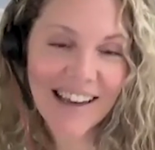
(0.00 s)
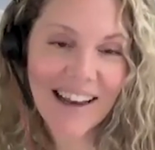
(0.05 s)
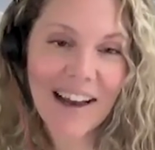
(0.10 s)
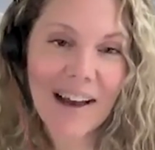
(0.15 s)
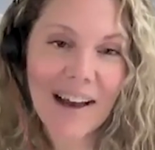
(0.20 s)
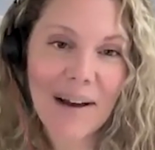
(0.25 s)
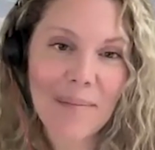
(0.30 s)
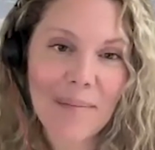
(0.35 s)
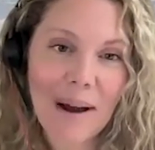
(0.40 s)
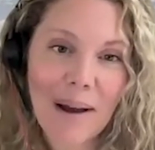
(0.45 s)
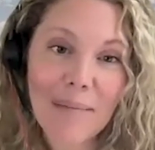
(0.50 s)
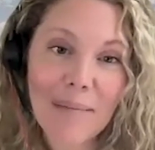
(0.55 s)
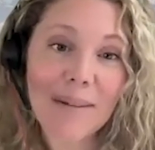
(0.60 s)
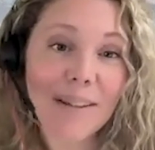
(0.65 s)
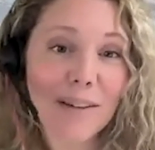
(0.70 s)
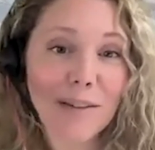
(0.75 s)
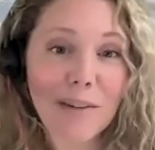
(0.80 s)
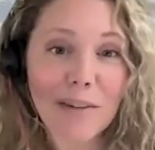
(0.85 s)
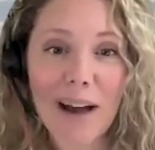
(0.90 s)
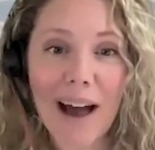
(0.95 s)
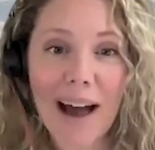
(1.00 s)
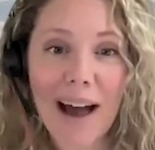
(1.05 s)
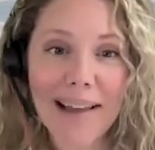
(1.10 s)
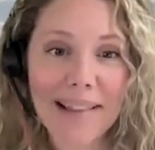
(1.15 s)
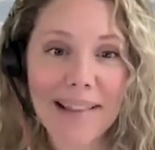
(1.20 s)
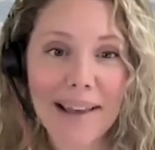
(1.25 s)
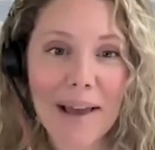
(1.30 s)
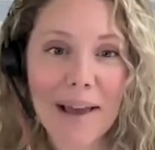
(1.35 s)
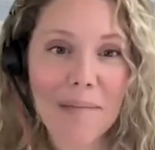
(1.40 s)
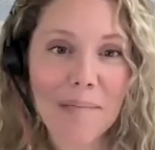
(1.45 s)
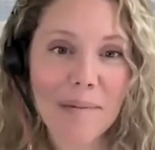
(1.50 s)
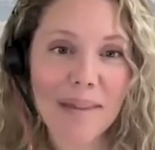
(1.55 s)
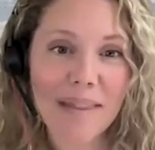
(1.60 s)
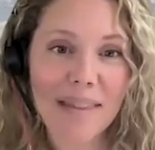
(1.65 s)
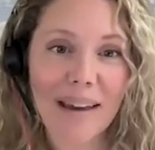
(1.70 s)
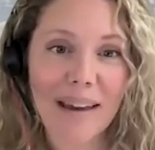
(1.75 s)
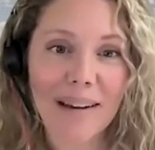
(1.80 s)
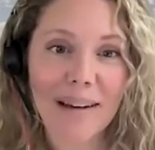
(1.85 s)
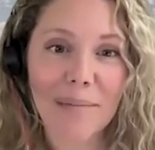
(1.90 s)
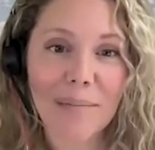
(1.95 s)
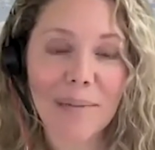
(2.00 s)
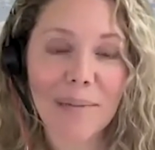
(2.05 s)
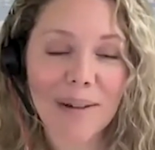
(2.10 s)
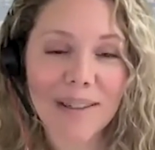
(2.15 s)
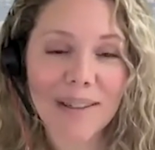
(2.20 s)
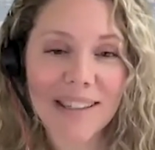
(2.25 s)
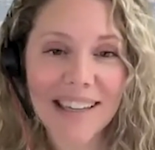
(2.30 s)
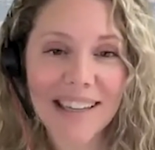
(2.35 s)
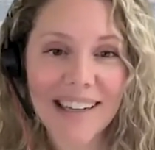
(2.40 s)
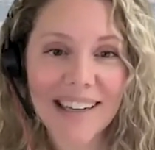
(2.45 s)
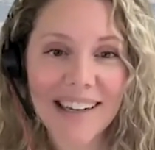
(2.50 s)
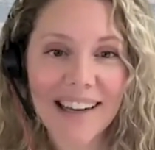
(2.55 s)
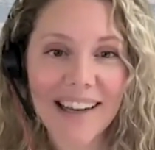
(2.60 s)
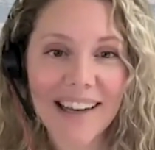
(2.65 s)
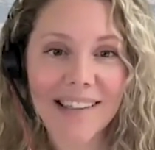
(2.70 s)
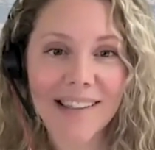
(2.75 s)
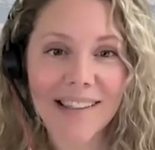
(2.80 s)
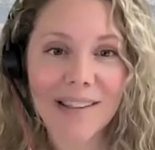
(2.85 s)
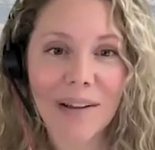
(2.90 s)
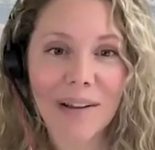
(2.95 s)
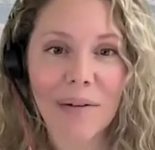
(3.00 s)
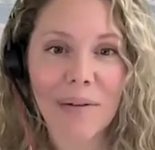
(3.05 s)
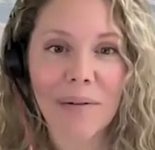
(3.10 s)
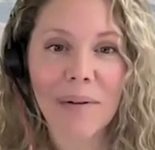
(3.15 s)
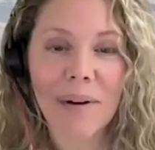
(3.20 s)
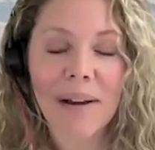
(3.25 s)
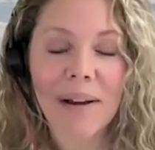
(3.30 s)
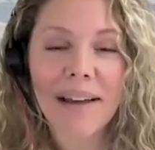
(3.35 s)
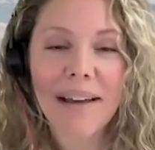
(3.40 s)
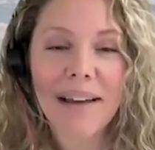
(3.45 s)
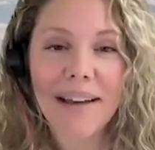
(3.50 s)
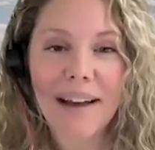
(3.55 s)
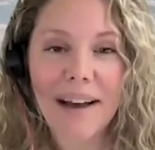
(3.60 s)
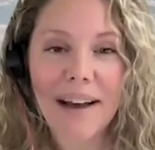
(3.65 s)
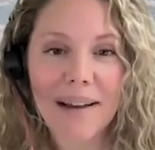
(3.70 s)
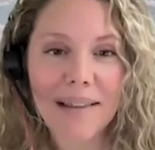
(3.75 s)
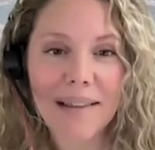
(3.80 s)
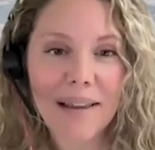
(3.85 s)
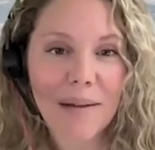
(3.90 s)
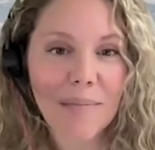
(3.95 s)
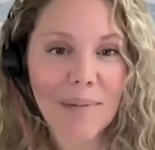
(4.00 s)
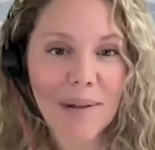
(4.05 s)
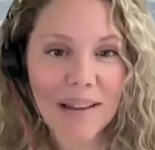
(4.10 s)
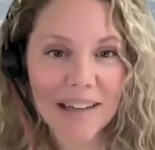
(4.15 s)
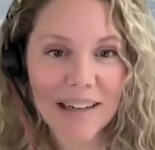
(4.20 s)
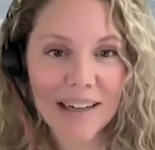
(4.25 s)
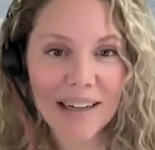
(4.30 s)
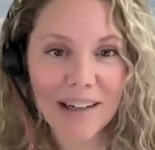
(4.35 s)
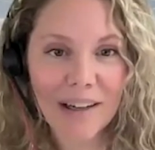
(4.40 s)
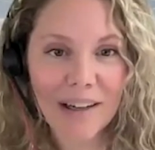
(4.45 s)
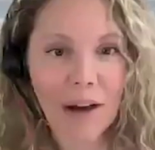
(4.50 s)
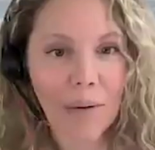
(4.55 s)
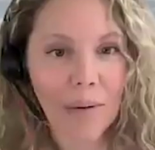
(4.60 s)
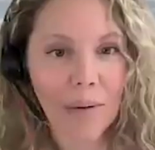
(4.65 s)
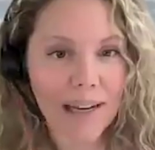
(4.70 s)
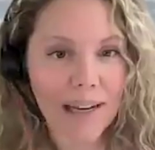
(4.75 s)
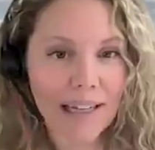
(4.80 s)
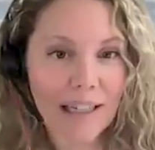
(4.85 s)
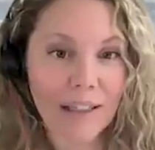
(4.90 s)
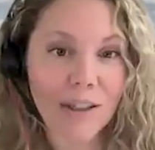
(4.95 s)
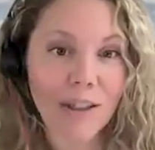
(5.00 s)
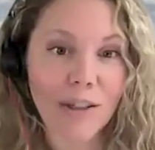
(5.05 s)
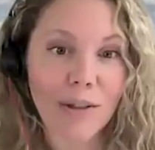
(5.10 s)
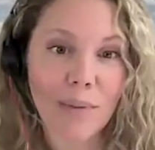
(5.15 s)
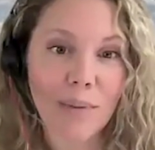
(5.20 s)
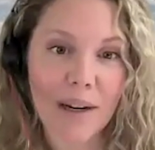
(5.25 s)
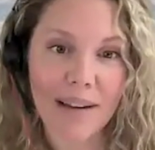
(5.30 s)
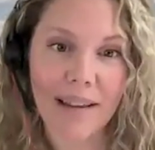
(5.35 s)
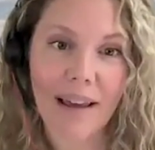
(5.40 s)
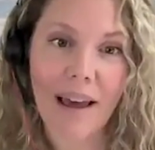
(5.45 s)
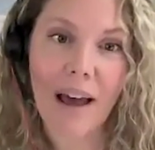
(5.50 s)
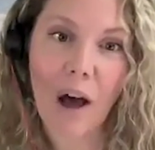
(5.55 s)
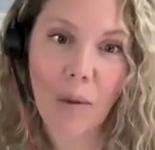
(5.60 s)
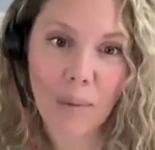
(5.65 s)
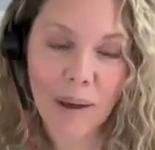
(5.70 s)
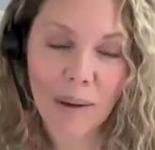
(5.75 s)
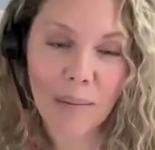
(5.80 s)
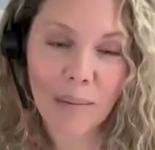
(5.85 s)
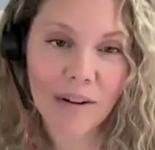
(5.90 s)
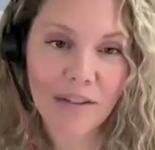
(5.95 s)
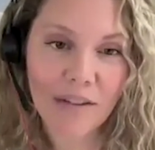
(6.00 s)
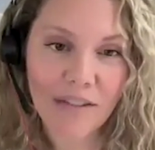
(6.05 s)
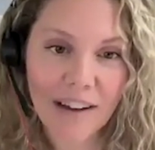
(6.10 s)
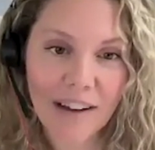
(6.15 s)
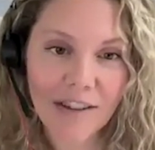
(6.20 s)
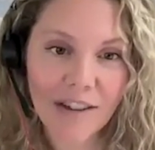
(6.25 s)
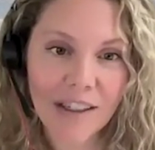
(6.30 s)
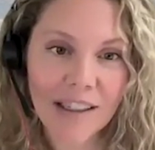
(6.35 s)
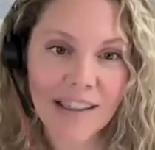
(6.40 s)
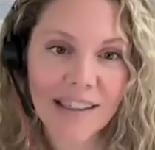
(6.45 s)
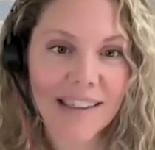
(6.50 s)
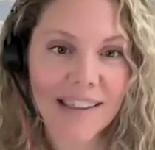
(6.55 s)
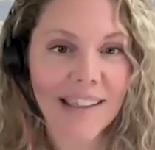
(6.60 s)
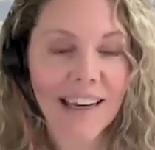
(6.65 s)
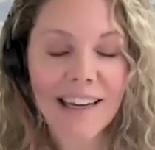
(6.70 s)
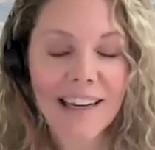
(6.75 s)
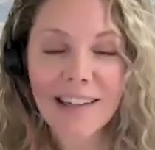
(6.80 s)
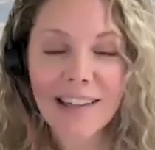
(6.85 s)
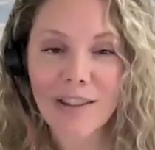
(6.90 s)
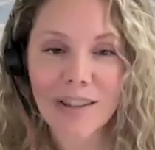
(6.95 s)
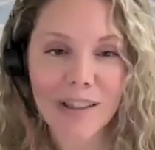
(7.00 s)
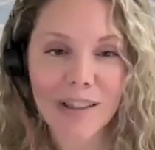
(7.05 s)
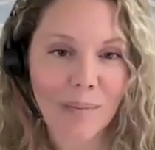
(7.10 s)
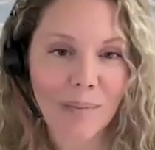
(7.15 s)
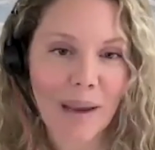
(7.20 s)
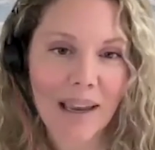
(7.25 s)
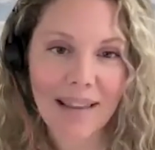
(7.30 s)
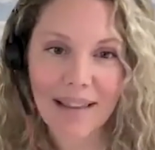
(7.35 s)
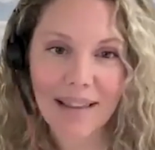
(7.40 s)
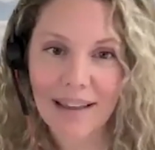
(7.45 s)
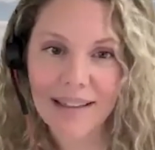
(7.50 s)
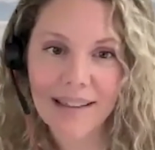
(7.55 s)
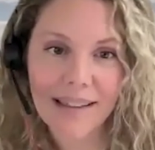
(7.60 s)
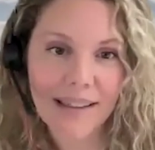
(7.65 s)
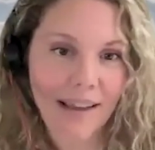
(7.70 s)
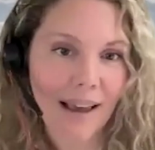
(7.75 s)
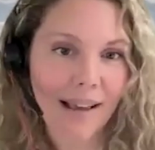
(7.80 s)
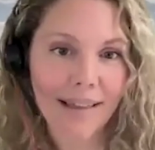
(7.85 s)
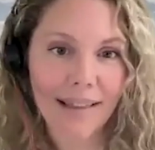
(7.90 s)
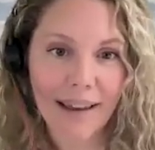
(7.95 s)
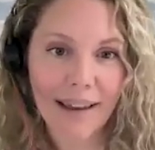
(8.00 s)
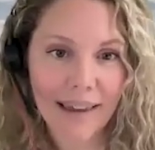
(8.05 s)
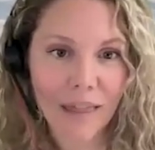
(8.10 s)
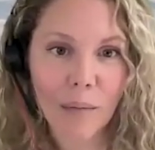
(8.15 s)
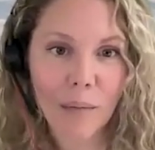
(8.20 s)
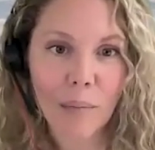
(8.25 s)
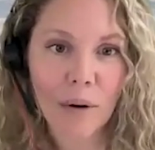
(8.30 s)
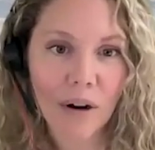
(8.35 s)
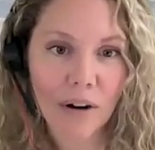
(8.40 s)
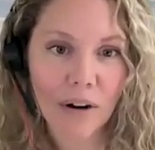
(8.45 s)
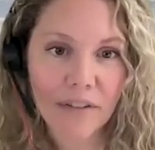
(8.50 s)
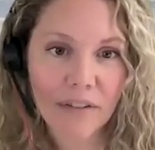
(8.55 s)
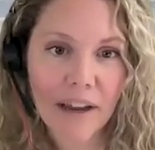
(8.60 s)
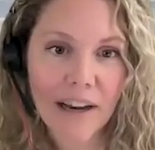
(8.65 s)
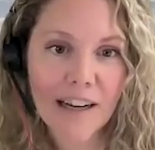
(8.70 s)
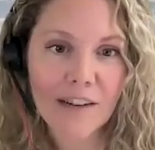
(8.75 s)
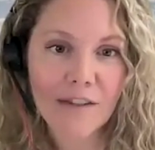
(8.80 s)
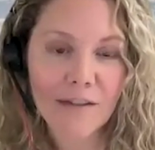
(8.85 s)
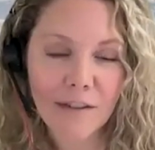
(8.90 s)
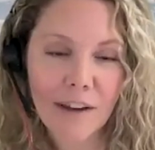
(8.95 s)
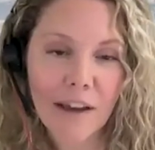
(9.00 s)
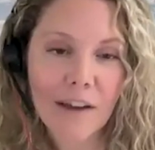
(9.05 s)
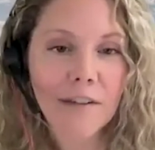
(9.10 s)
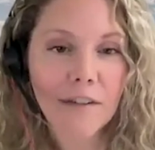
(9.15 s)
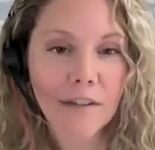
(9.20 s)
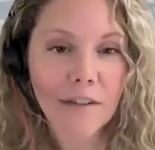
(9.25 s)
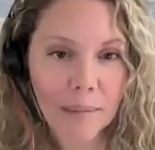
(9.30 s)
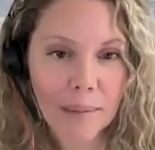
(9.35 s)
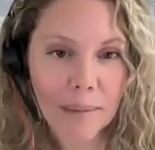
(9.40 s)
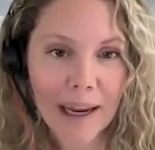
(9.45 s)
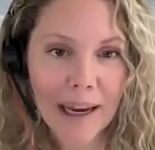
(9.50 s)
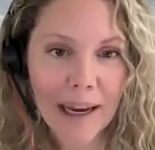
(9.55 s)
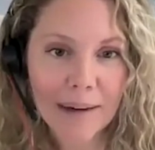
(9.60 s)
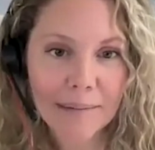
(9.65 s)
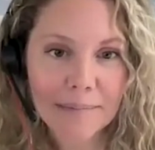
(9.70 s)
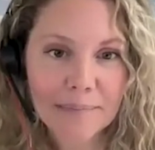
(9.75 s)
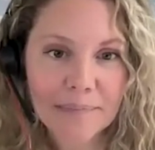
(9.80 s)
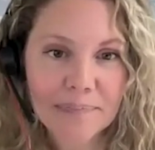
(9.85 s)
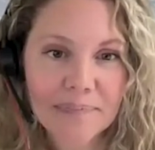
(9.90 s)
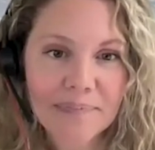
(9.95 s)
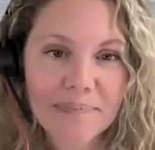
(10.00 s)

Um, I'm also a highly empathetic person. And so uh, the ability to go into one of the helping professions just made this like the perfect fit for me.